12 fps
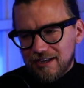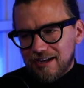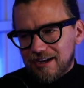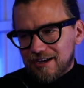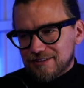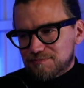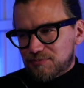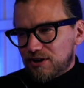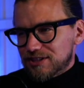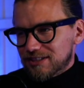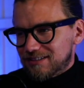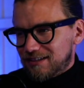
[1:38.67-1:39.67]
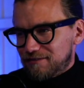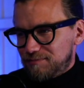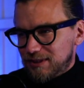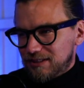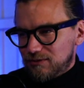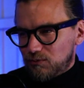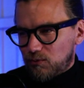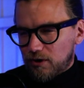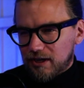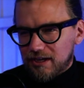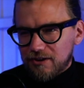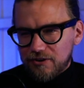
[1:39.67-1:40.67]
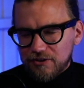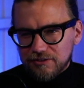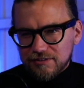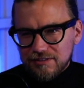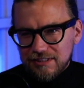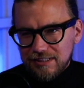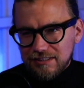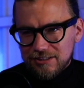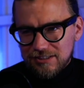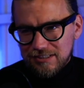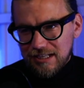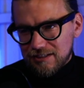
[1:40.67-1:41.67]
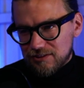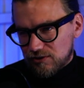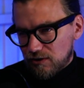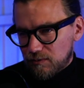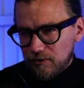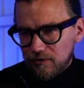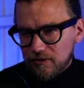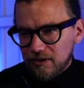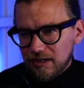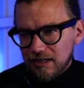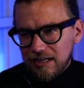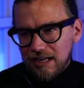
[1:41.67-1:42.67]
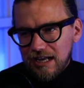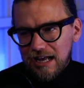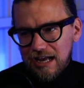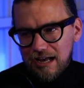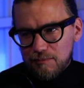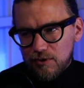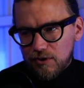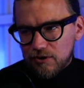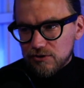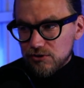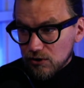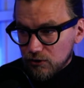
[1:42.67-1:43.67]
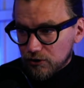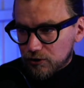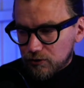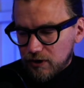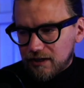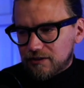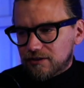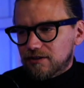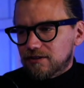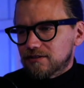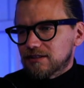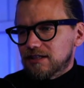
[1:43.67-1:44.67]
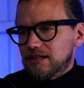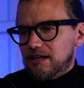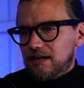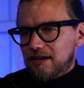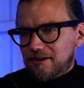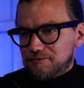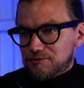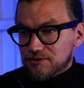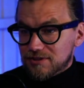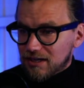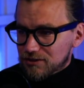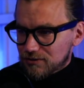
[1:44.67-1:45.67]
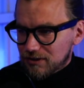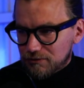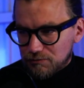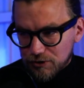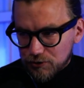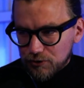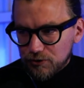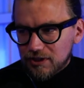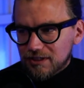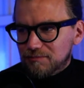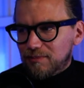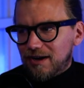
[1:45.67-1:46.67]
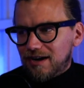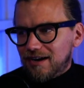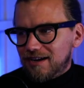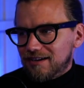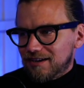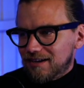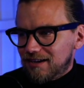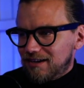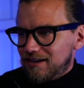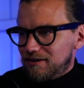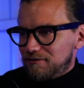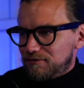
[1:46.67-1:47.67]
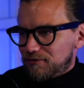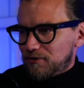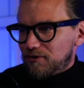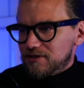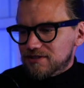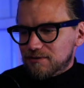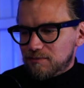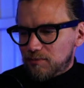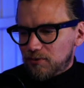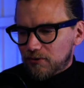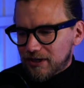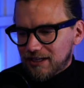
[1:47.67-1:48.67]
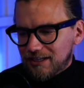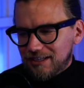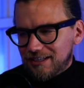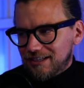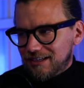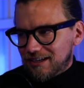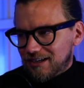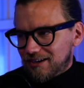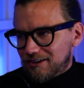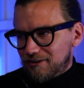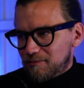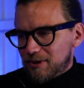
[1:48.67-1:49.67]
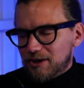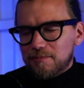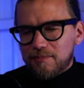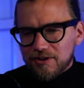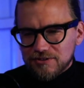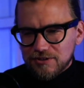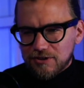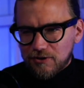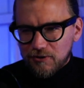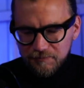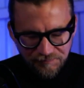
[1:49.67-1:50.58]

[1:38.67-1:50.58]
It's a project that I've been working on since last summer. I'm a solo creator. I've just actually recruited my first employee about a month ago